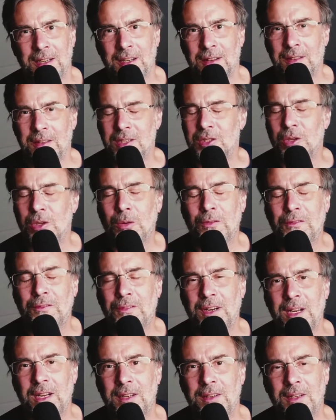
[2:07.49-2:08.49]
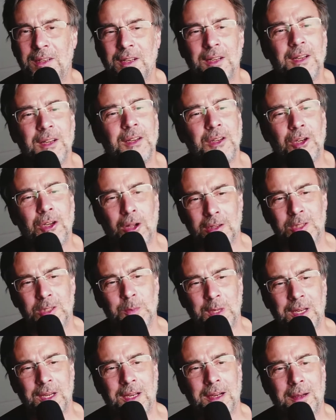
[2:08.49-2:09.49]
This old friend calls
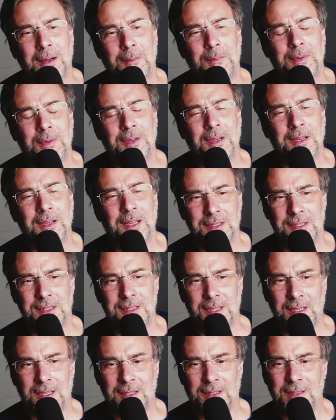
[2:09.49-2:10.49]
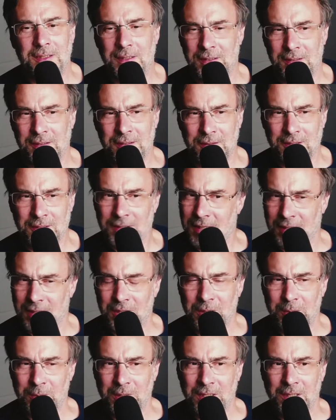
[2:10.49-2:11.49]
me up and says
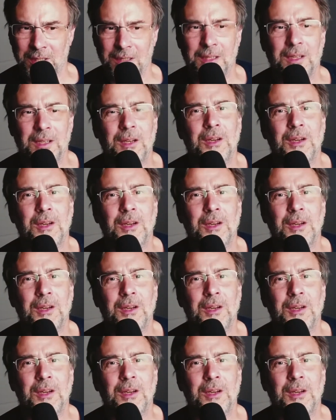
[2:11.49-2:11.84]
to me,